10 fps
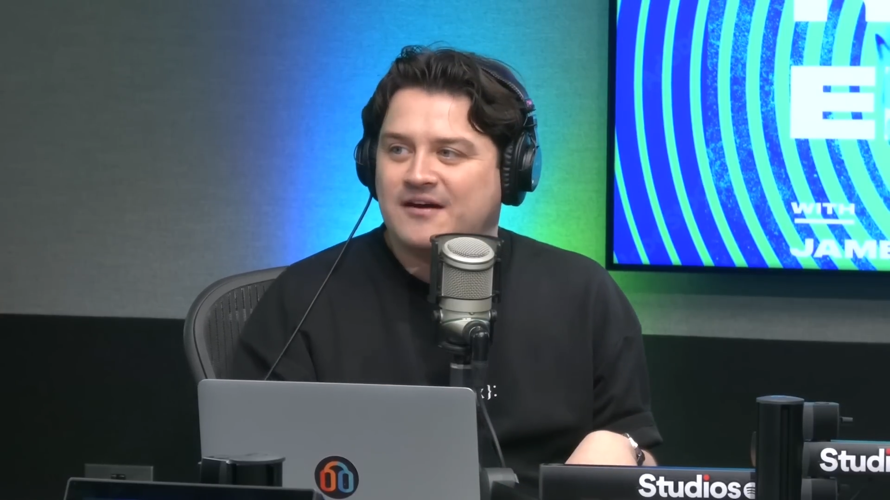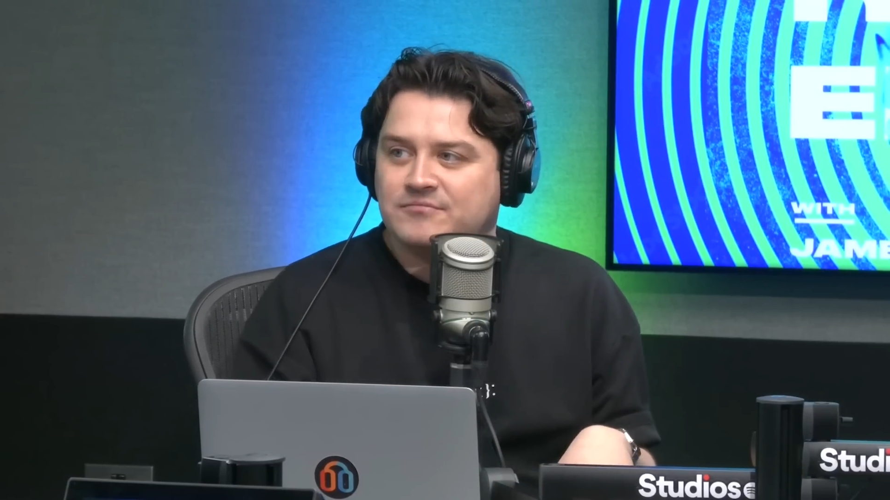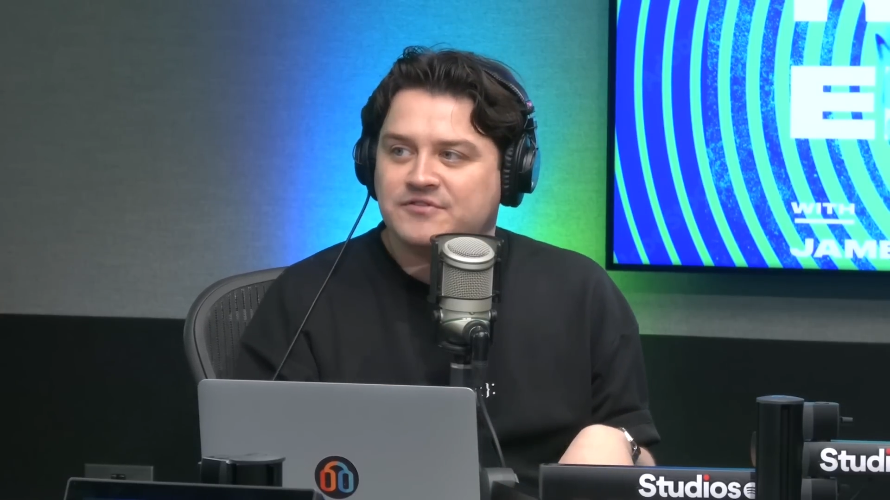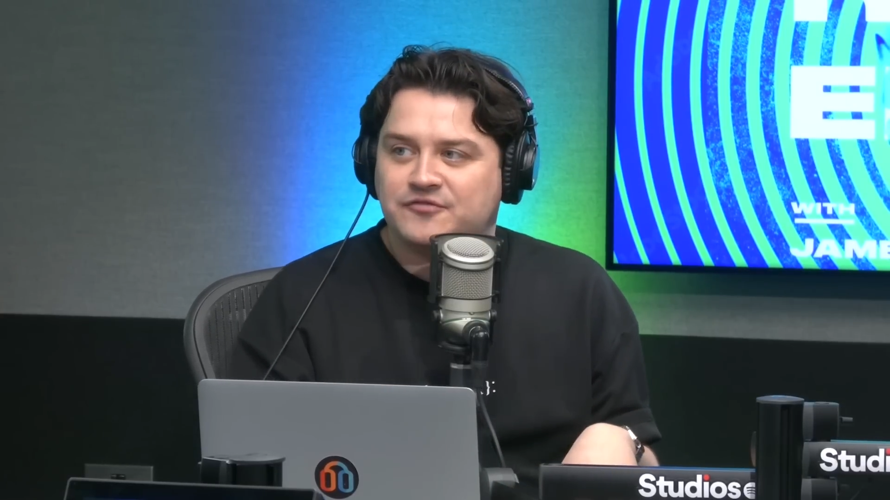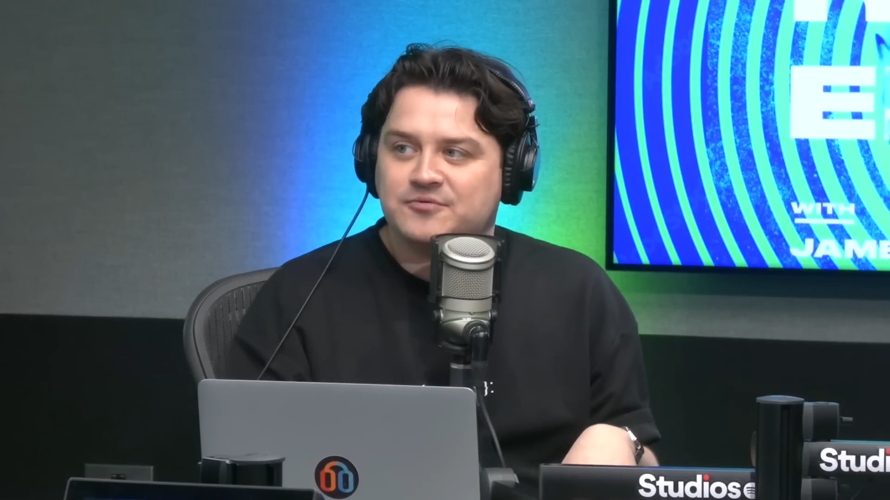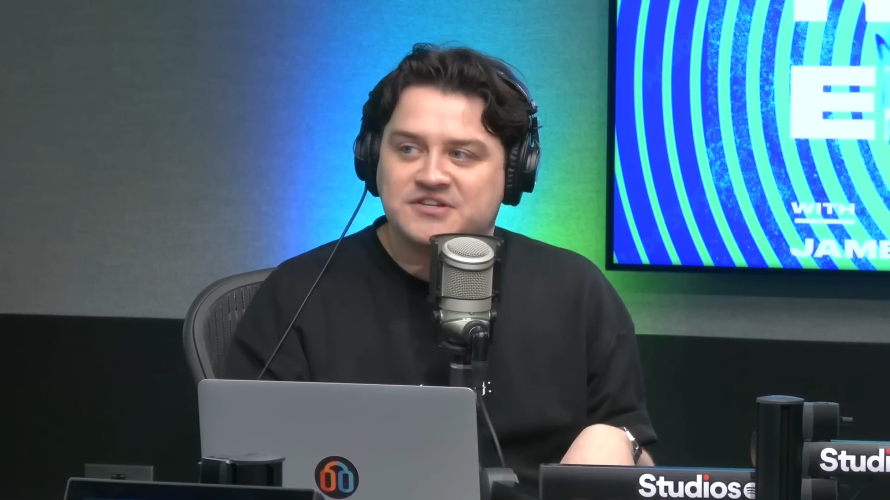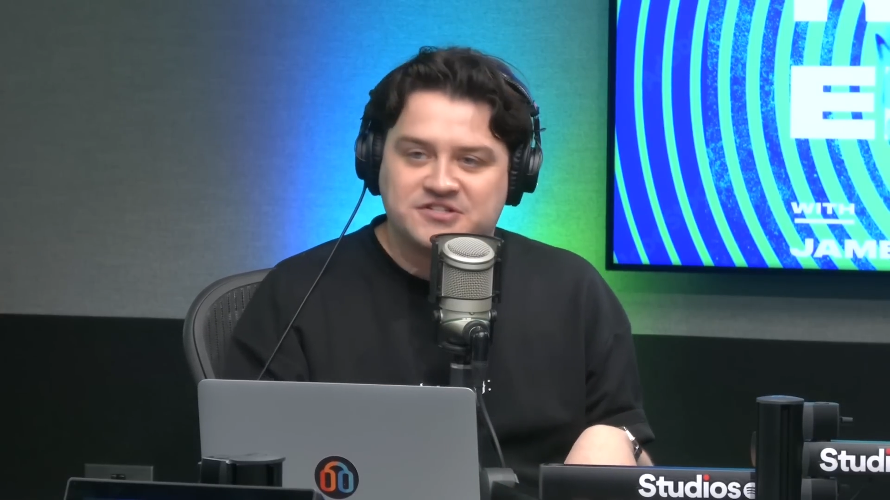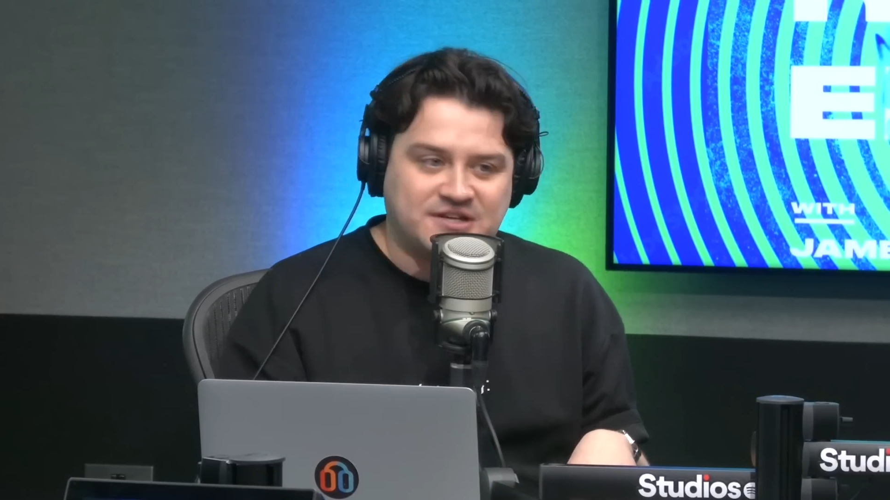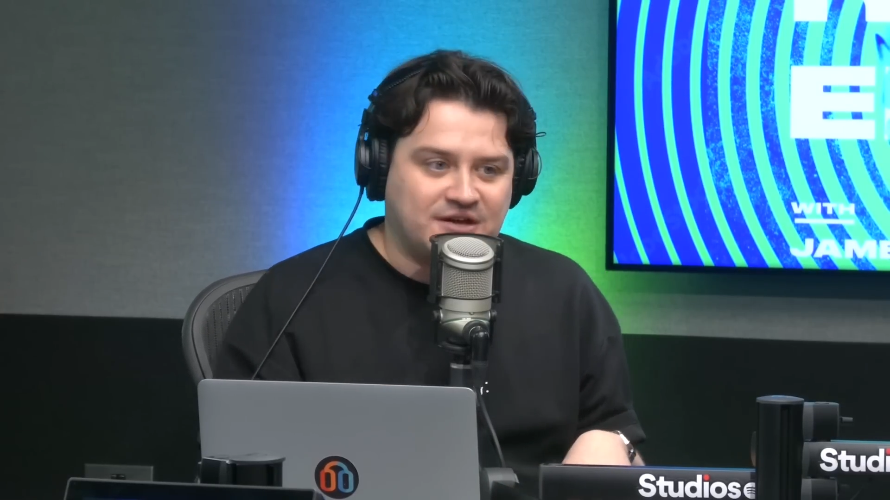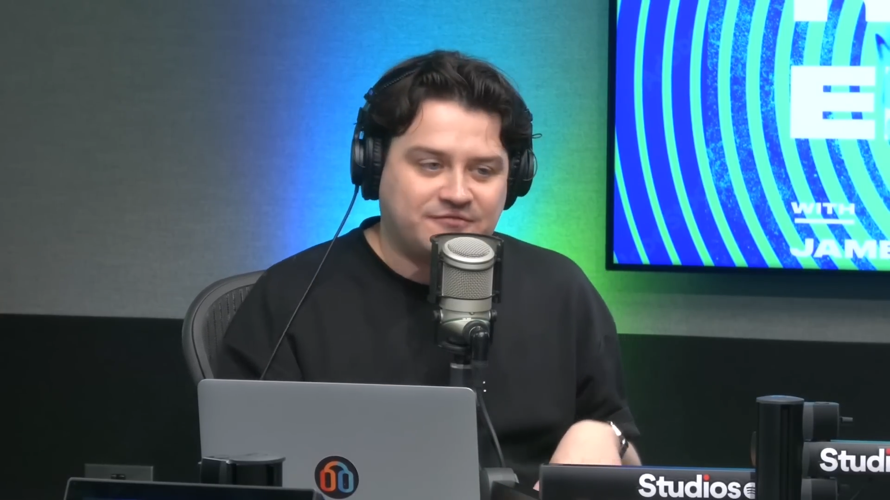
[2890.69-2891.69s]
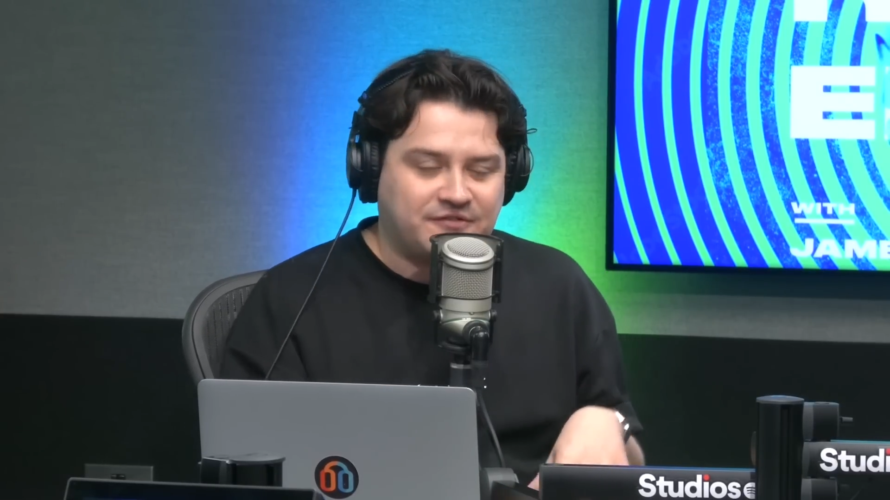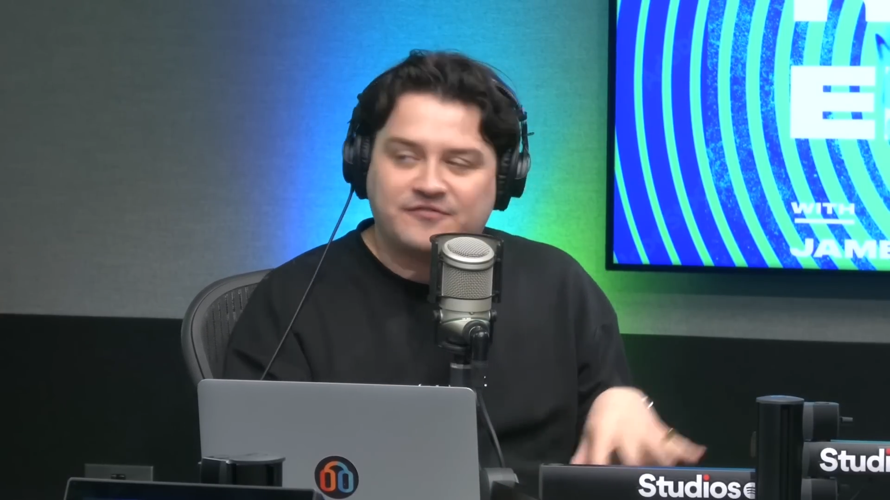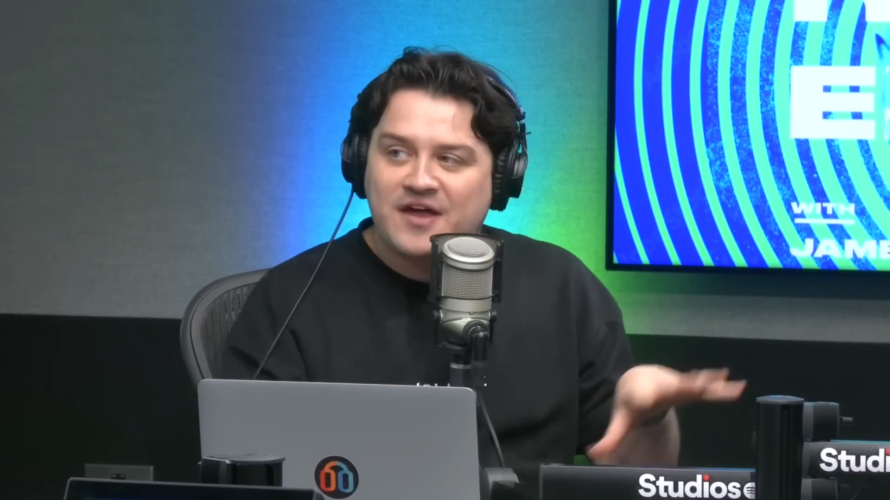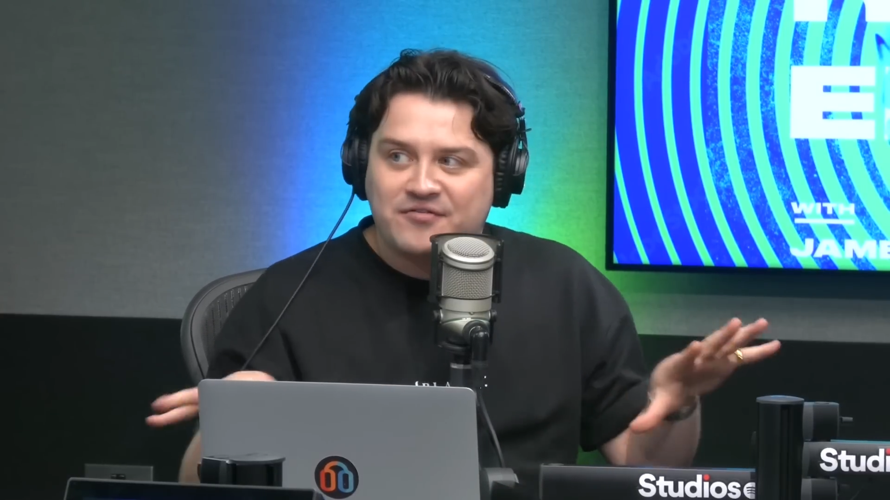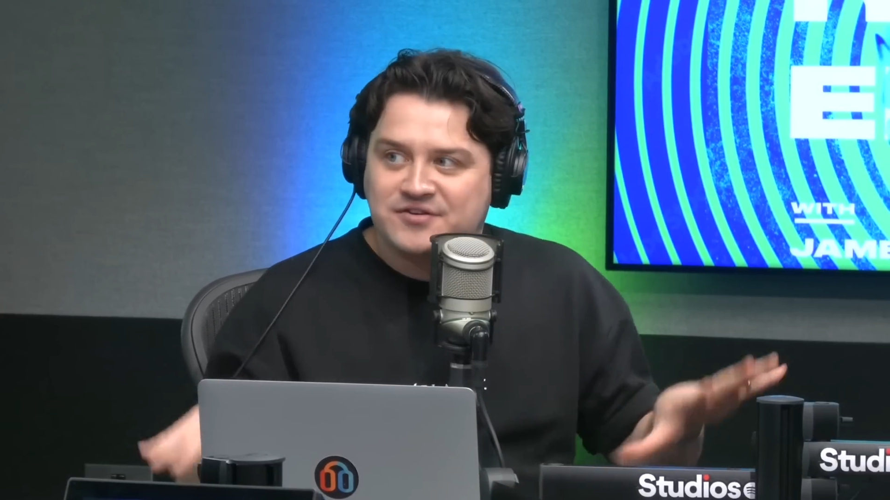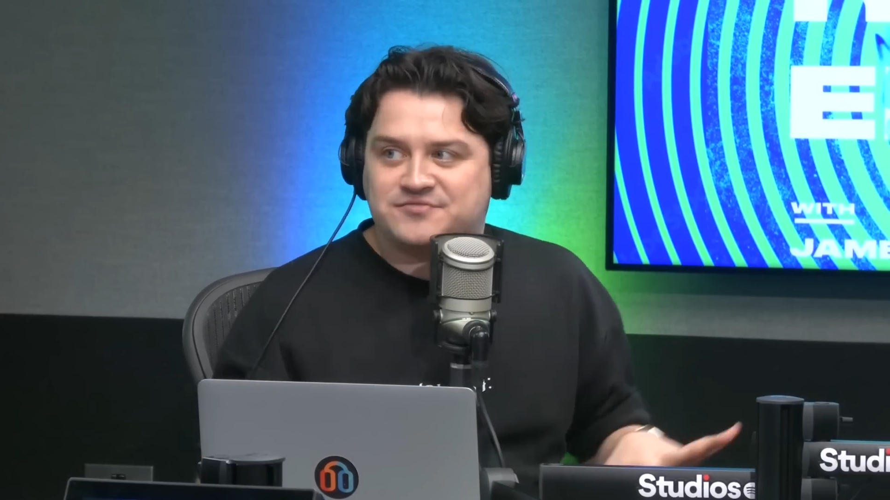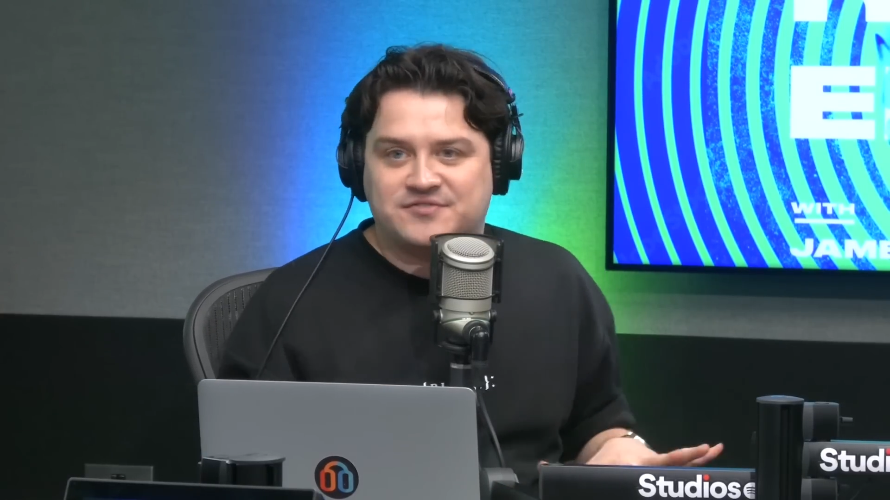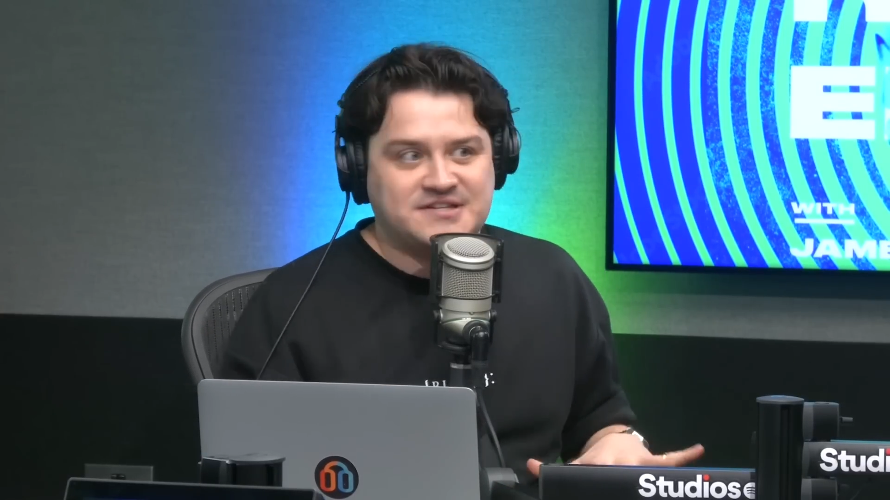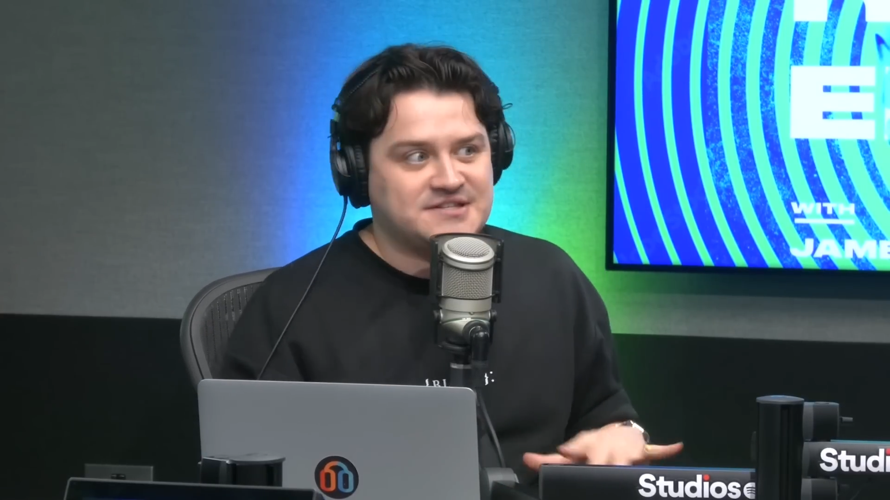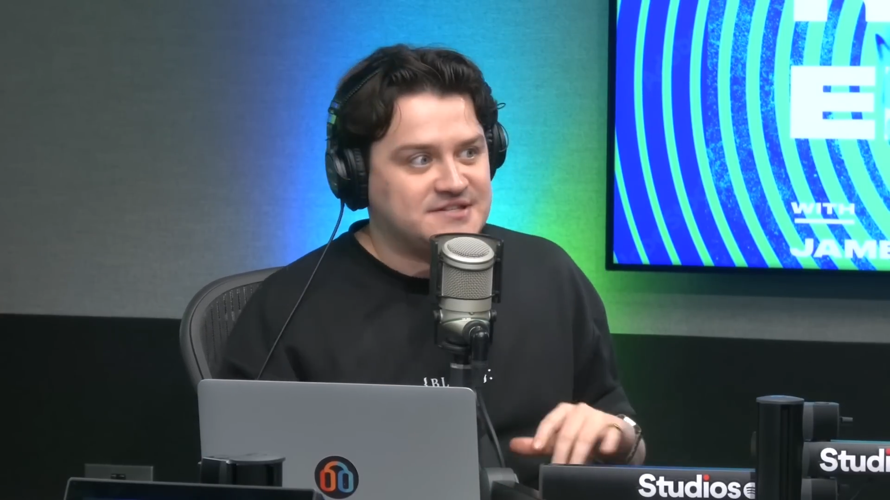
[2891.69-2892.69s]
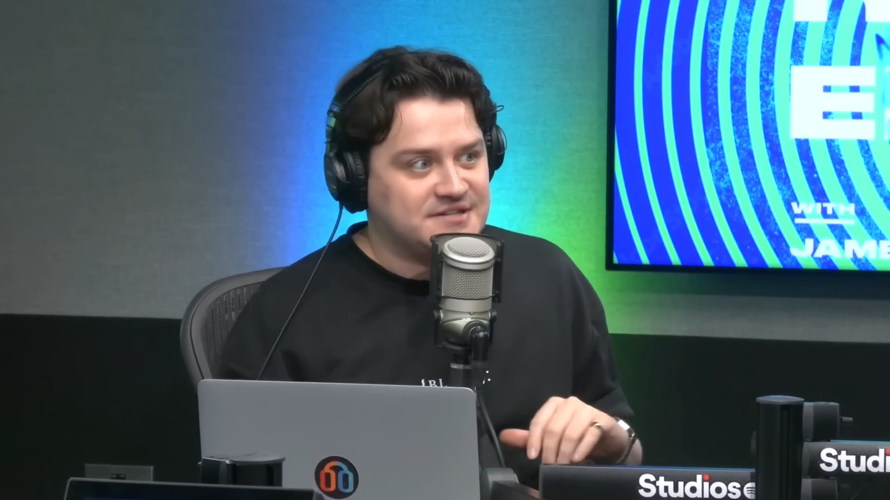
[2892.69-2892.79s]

come to fruition now for various reasons,